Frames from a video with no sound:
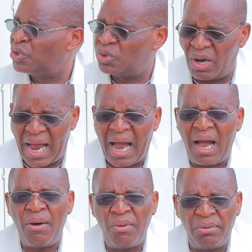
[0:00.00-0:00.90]
So
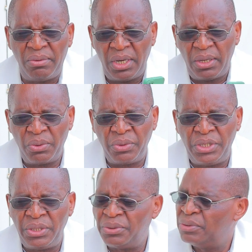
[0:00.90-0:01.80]
how
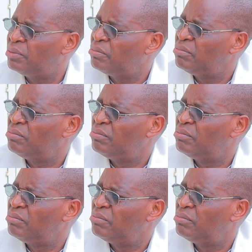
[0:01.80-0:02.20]
would you